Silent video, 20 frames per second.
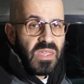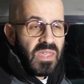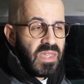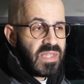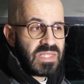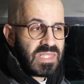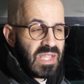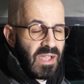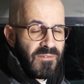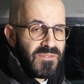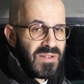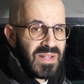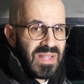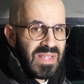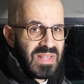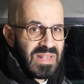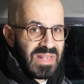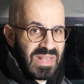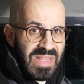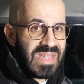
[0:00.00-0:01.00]
It's
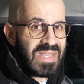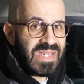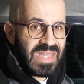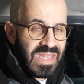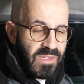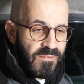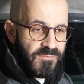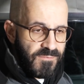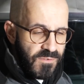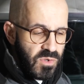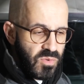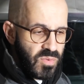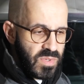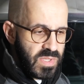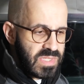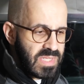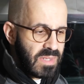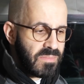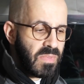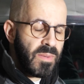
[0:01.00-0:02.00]
definitely leaking fuel
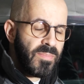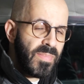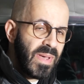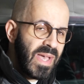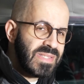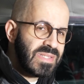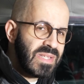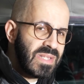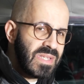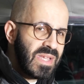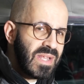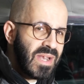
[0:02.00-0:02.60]
in some capacity,